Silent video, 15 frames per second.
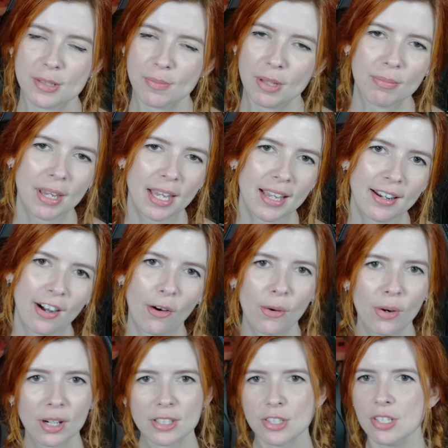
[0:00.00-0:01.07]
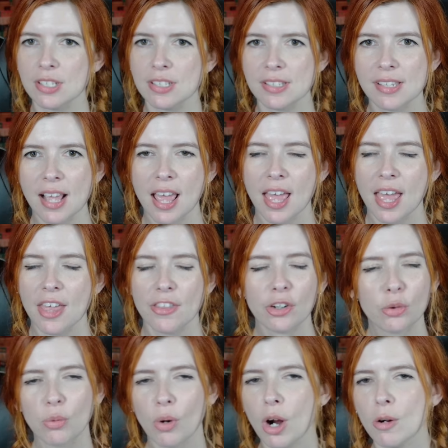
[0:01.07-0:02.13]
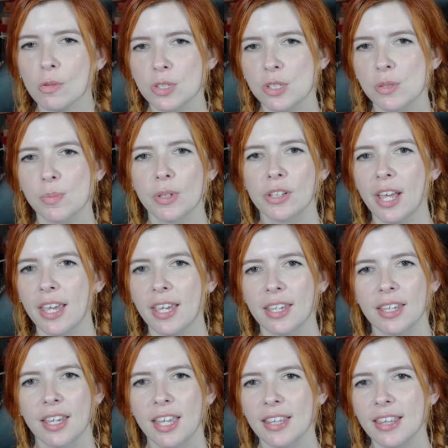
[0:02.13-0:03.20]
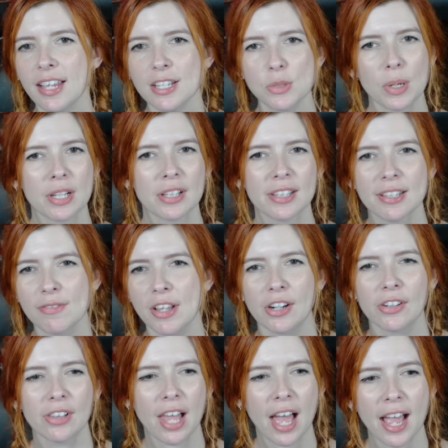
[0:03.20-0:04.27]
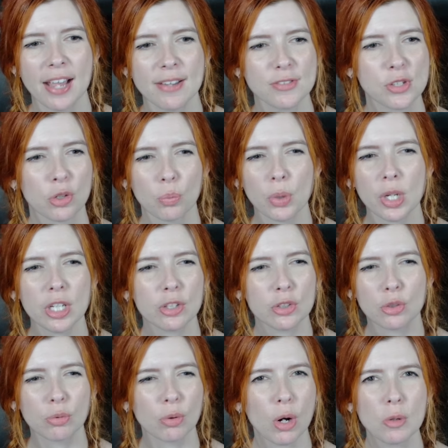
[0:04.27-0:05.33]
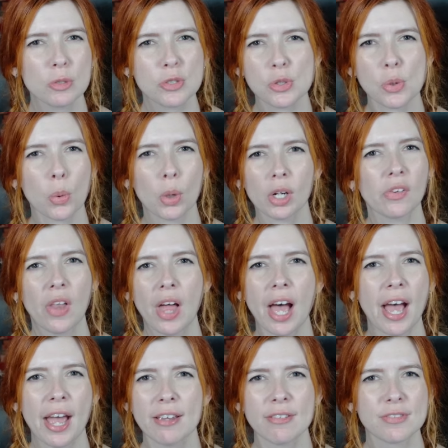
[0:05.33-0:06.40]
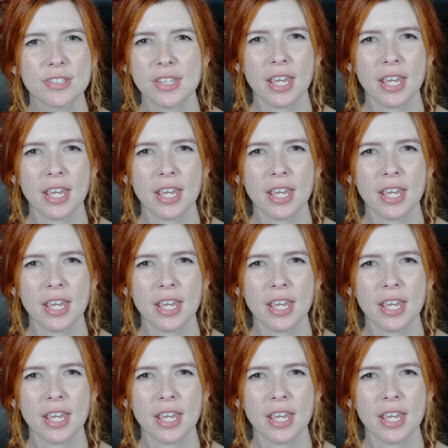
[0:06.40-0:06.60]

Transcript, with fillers: I'm like, man, our orcs just they're gross, but like they just want to live their lives, their weird, gross orc lives.